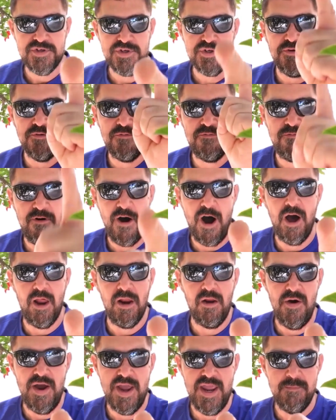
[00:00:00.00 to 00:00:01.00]
to
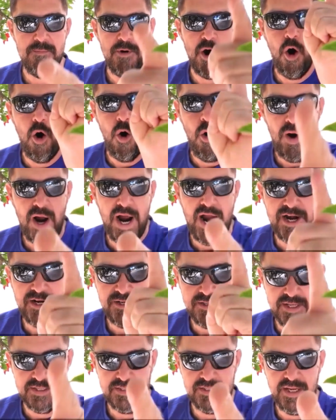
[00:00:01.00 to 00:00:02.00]
follow him
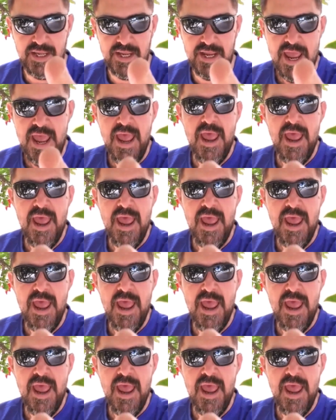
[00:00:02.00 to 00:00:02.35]
wholeheartedly